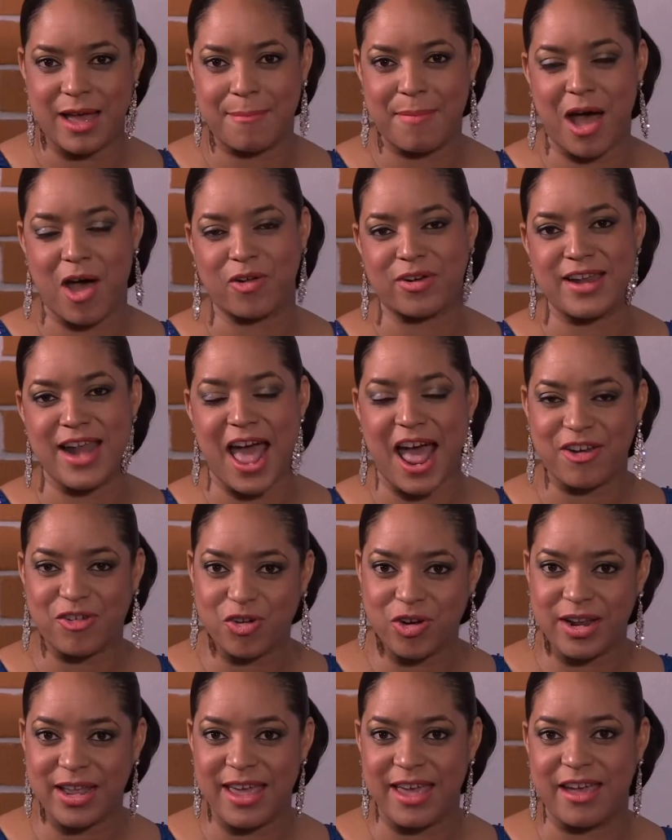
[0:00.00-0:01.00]
about
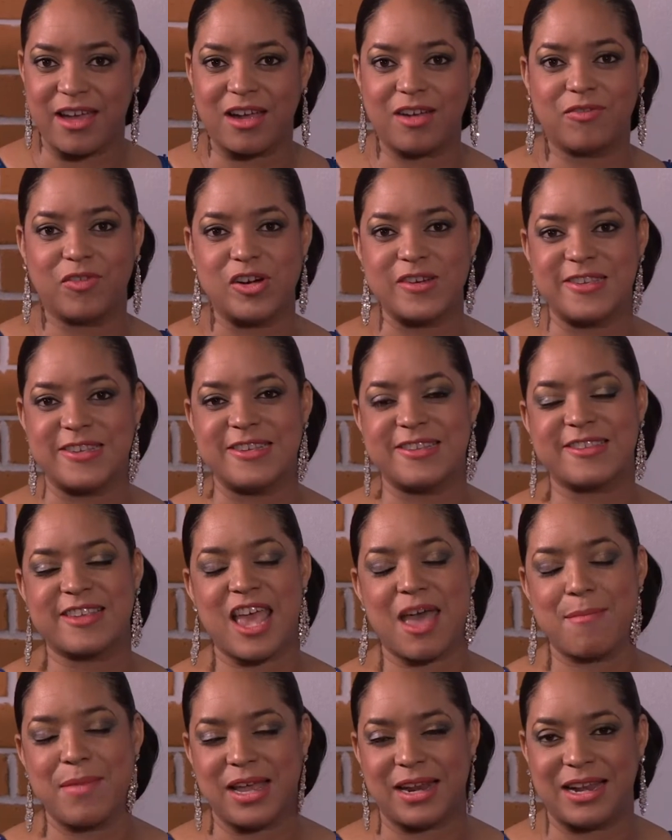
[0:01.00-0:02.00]
natural hair versus
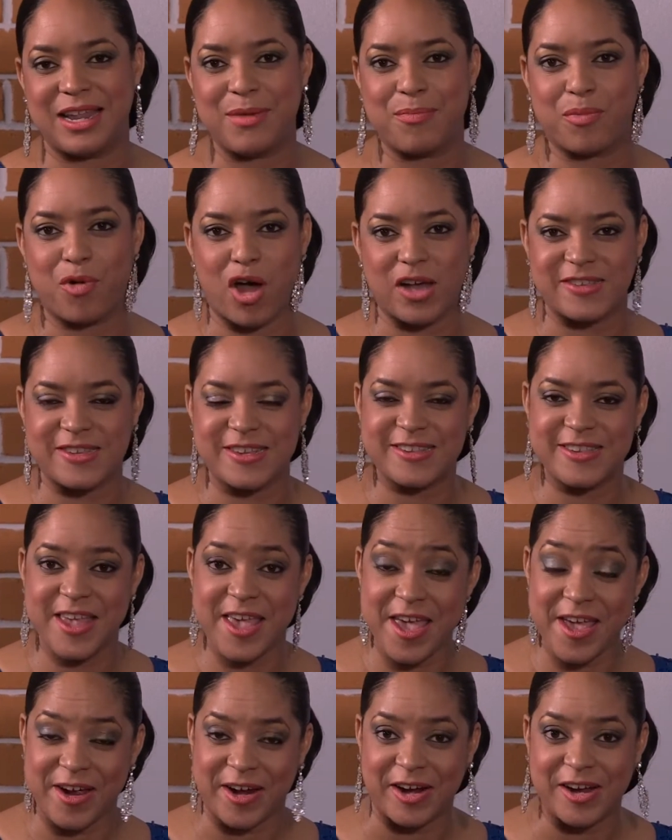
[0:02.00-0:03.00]
chemically processed
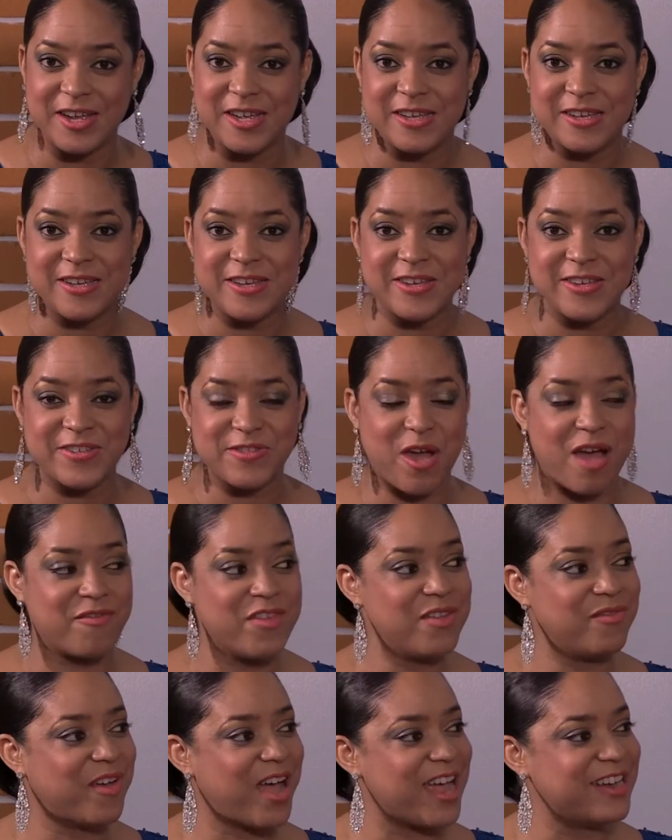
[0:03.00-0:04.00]
hair. So I've
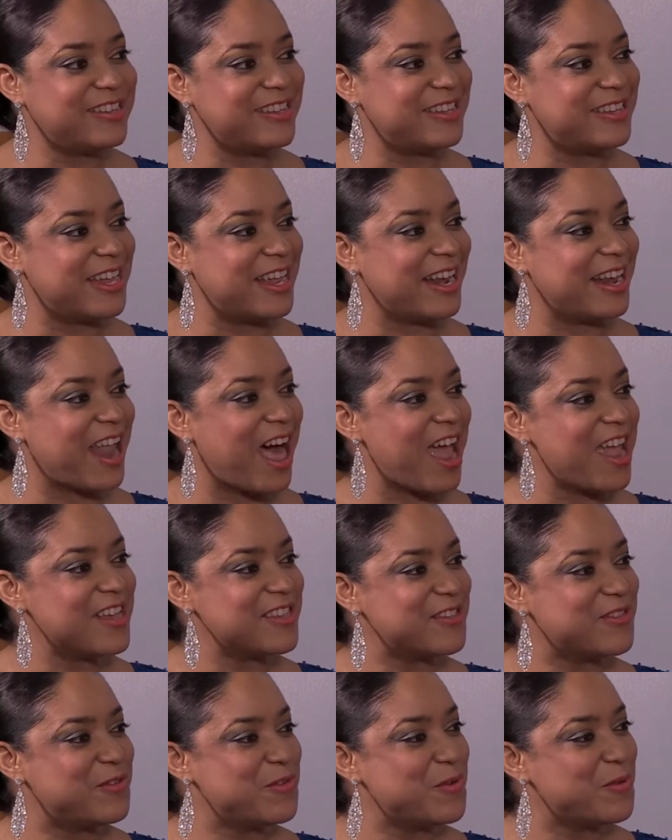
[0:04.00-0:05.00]
invited
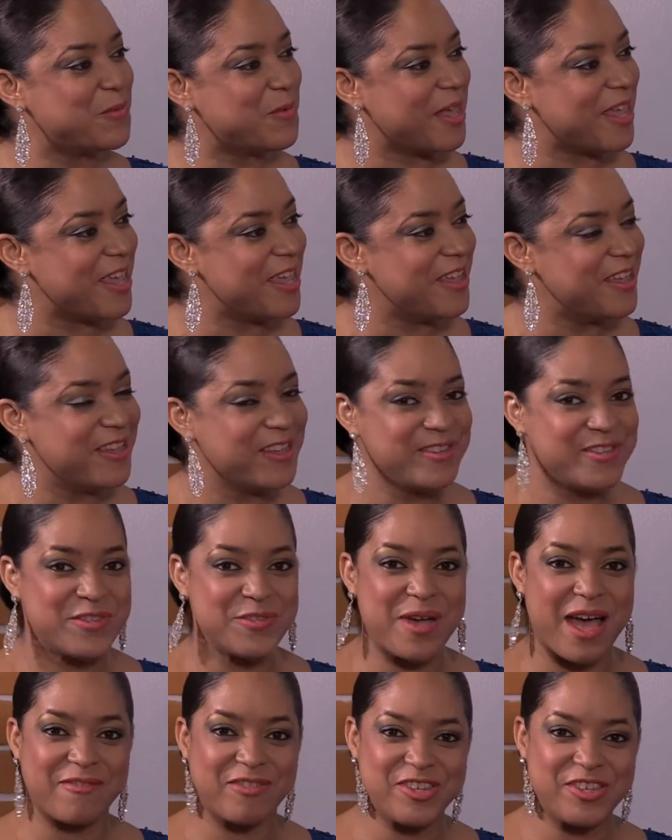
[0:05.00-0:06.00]
Elias Dupuy to
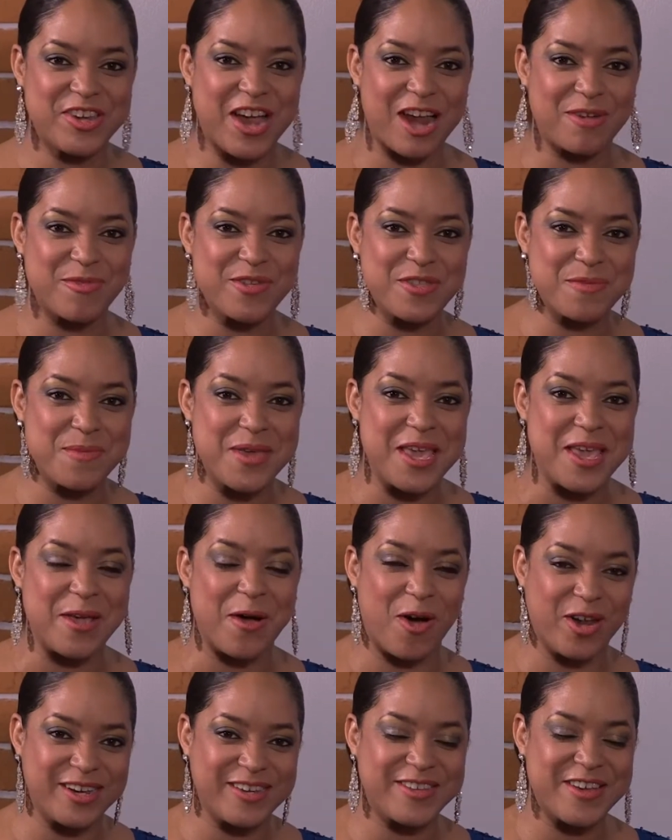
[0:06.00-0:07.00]
have a chat with me
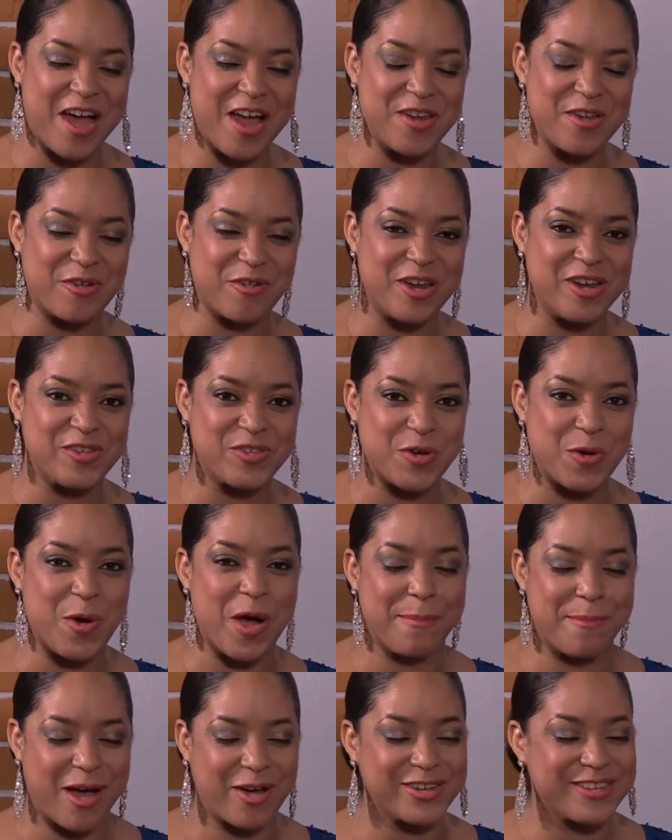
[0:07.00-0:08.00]
on the Tarnia Green Show
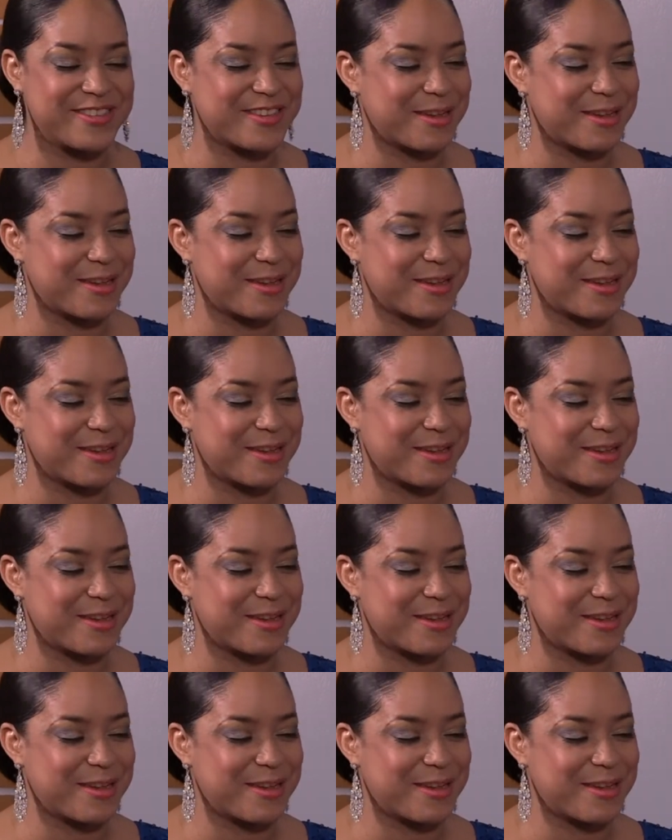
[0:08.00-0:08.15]
about the